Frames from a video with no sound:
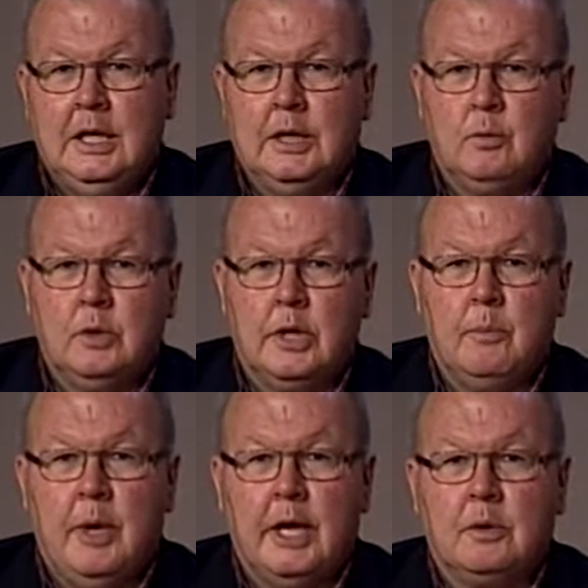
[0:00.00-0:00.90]
and we'll
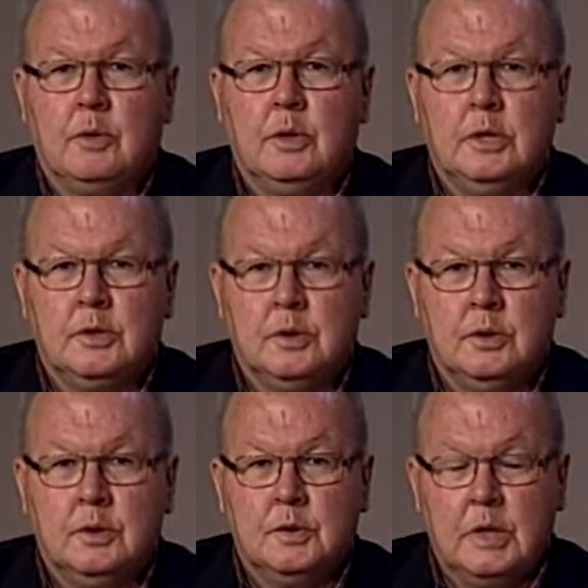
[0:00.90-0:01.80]
get back with you as
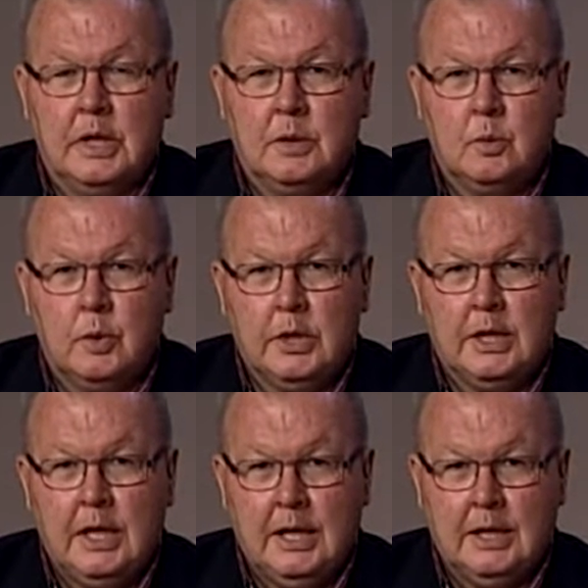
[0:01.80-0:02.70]
soon as uh, we
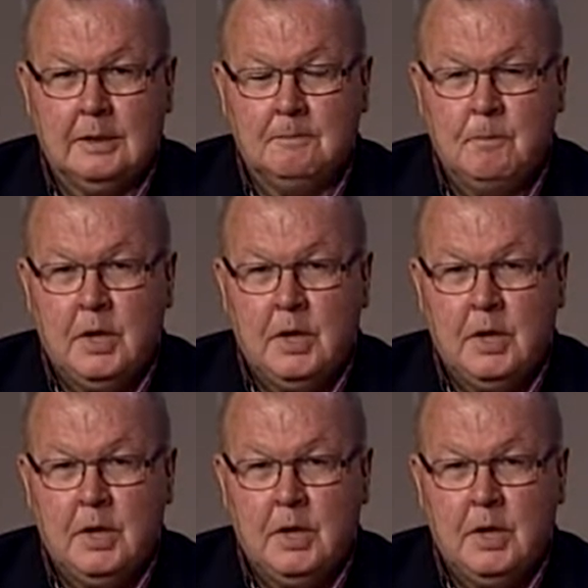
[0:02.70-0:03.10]
can.